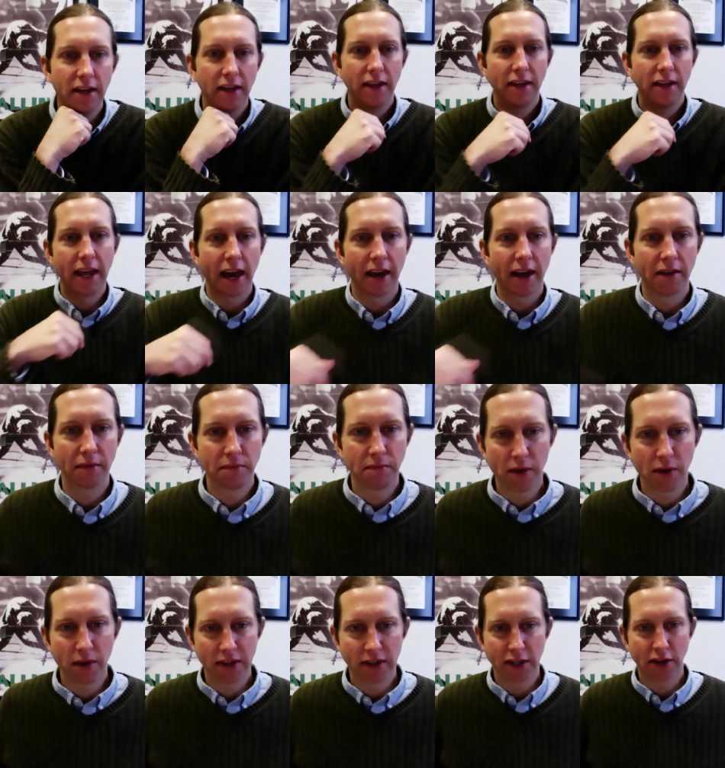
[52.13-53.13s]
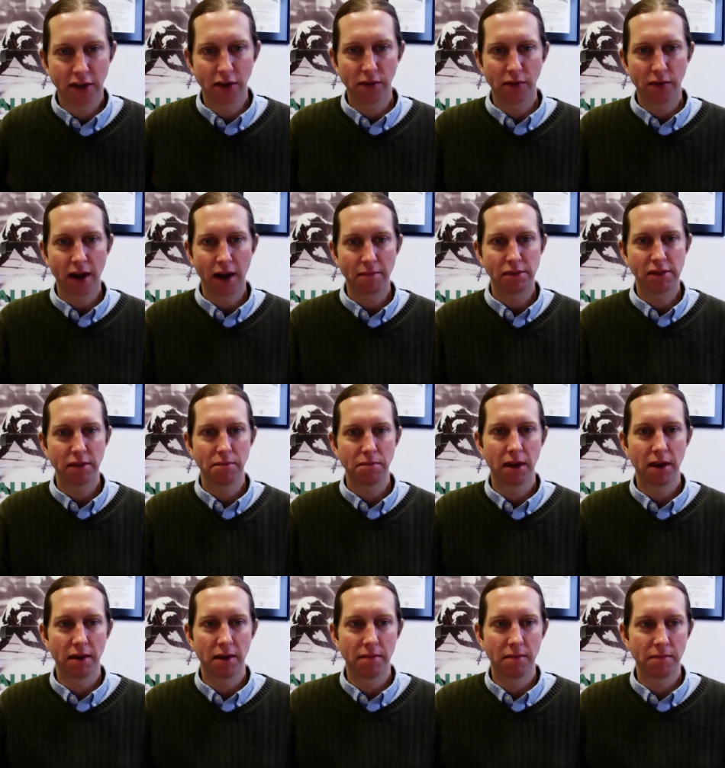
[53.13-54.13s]
Yeah, you had to go grab
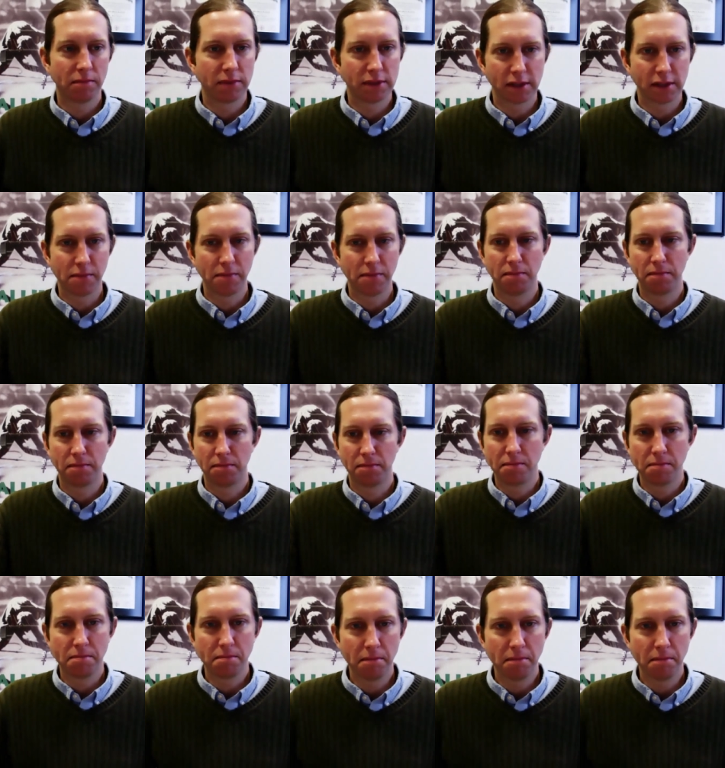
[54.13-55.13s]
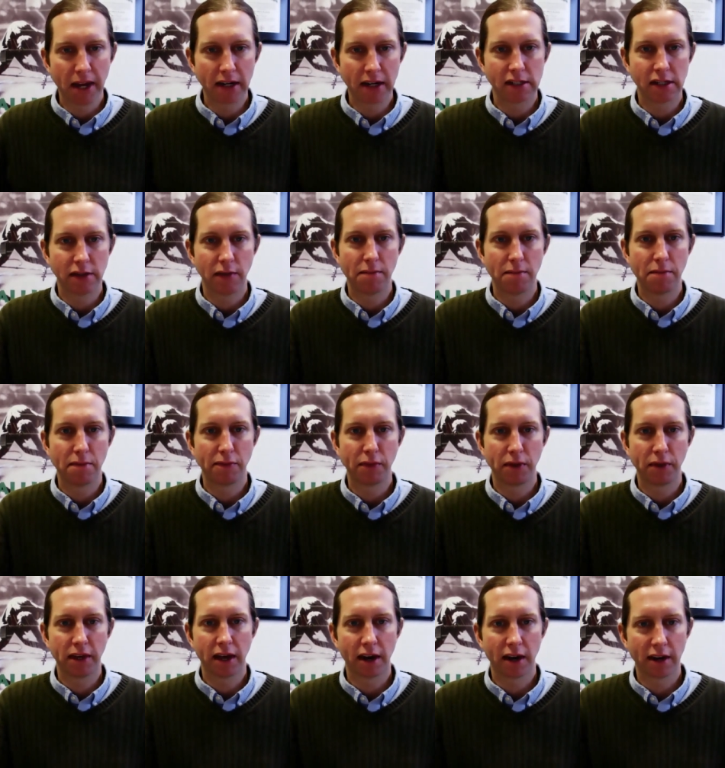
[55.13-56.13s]
some medicine right before
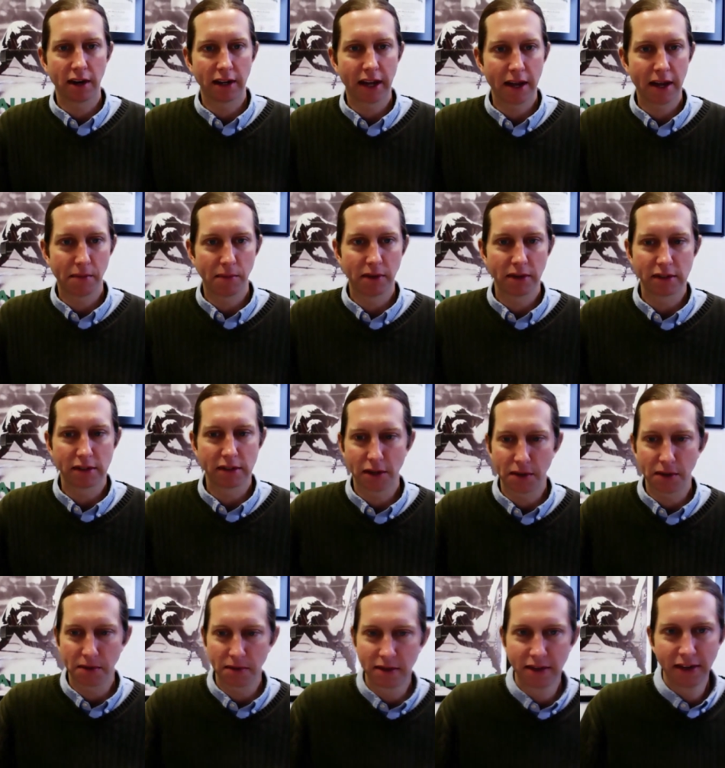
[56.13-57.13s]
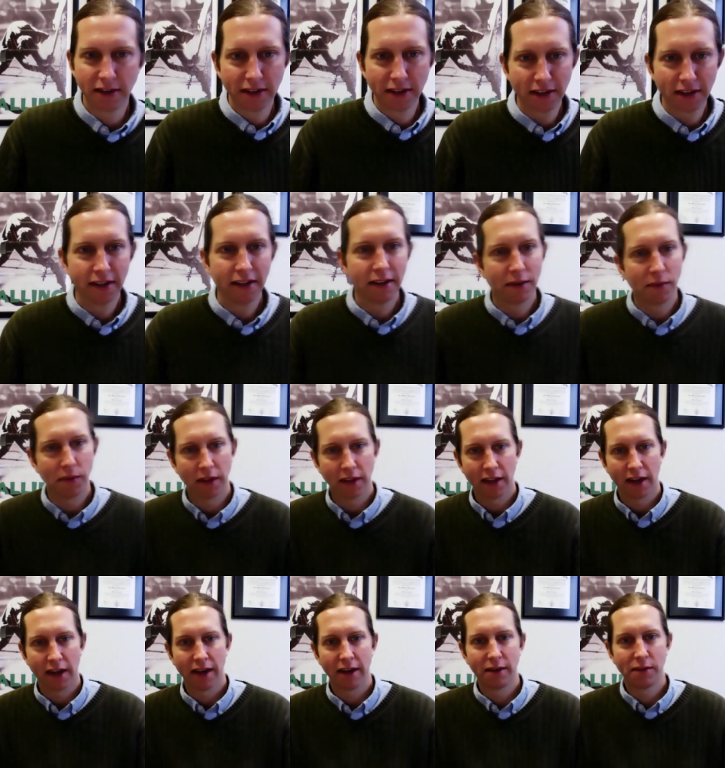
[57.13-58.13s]
you got on camera, so
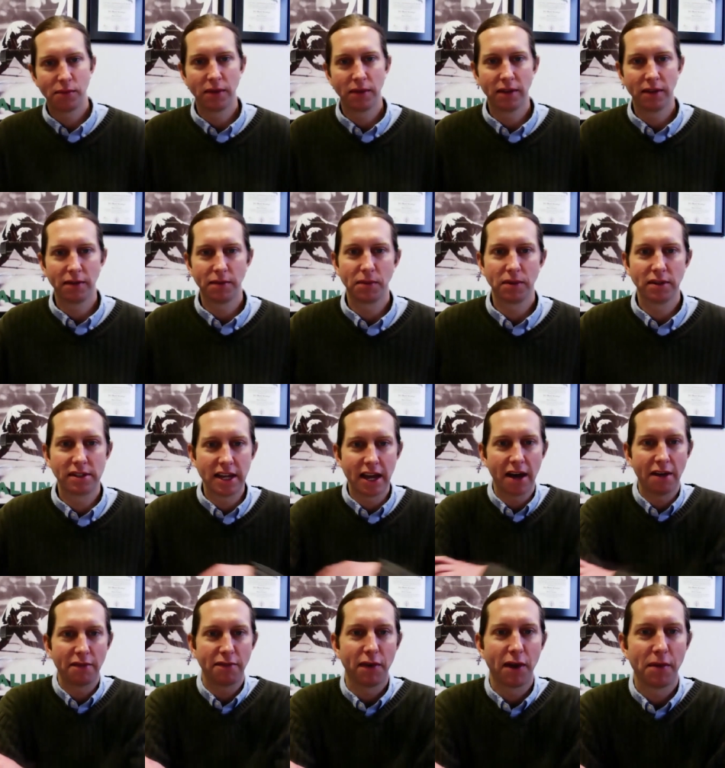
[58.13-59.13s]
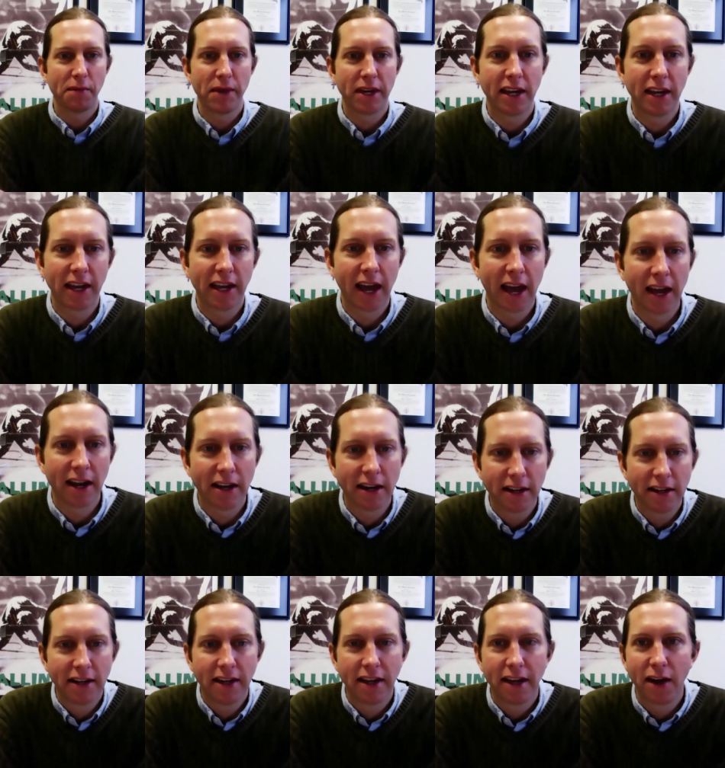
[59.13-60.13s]
we'll see how far we can get.
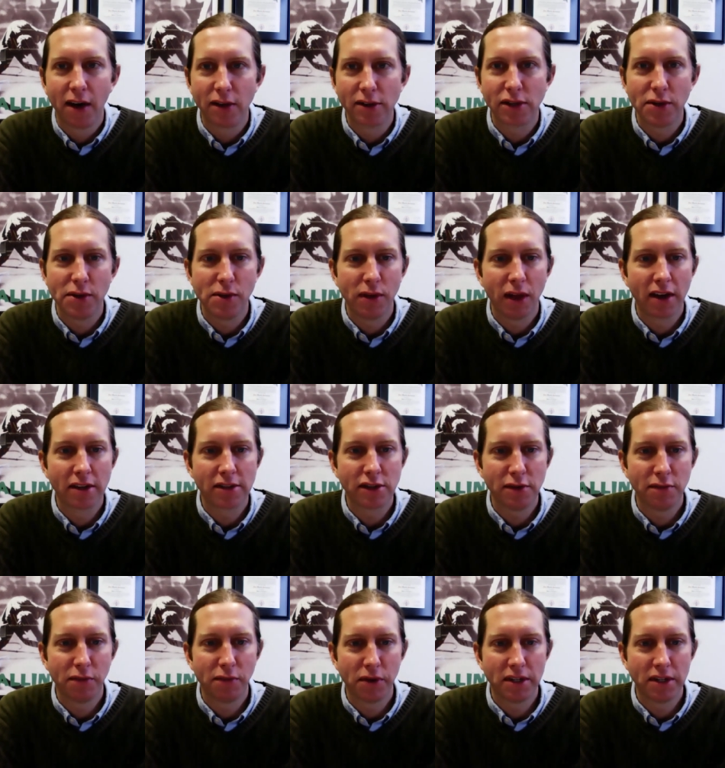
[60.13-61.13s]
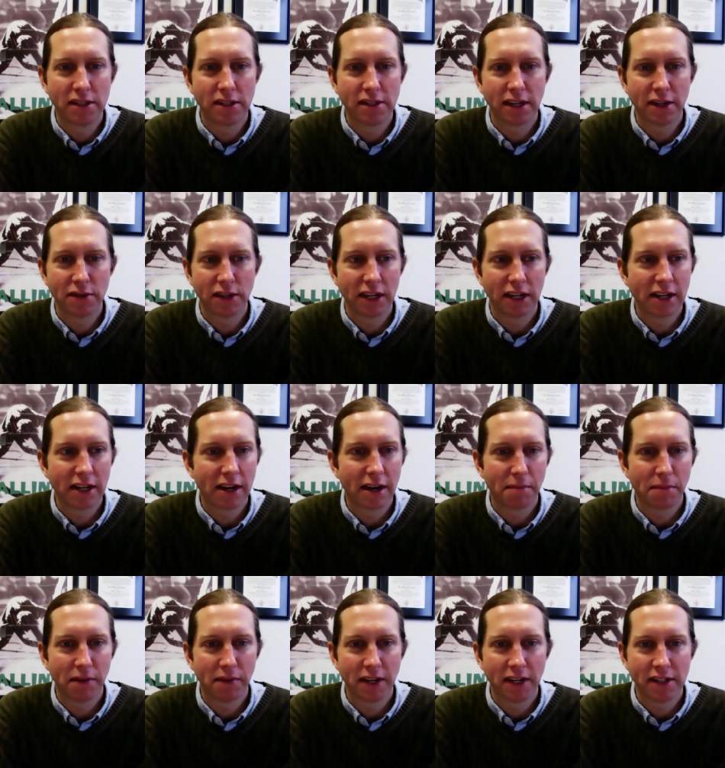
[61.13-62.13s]
Also, you lost your voice, it sounds like, a
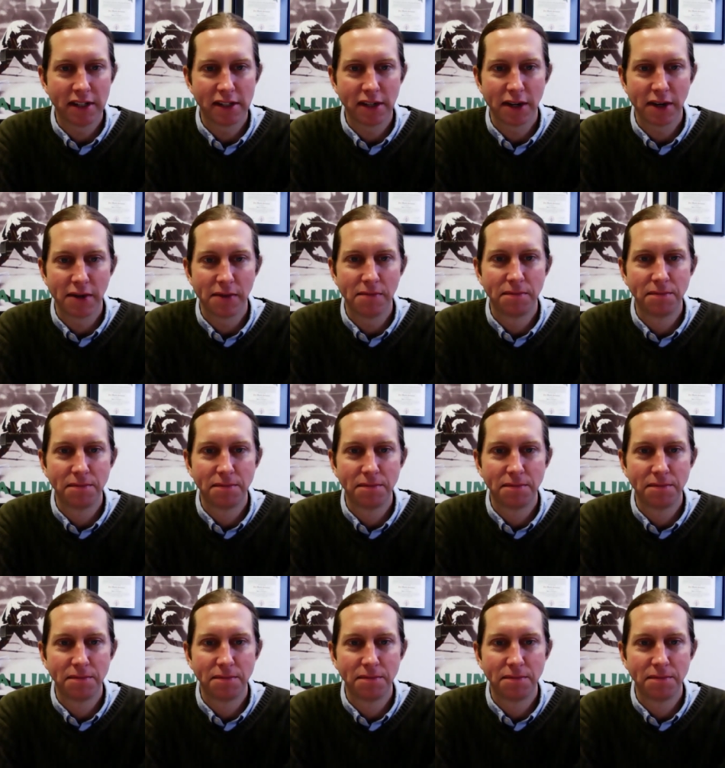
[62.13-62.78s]
couple of days ago.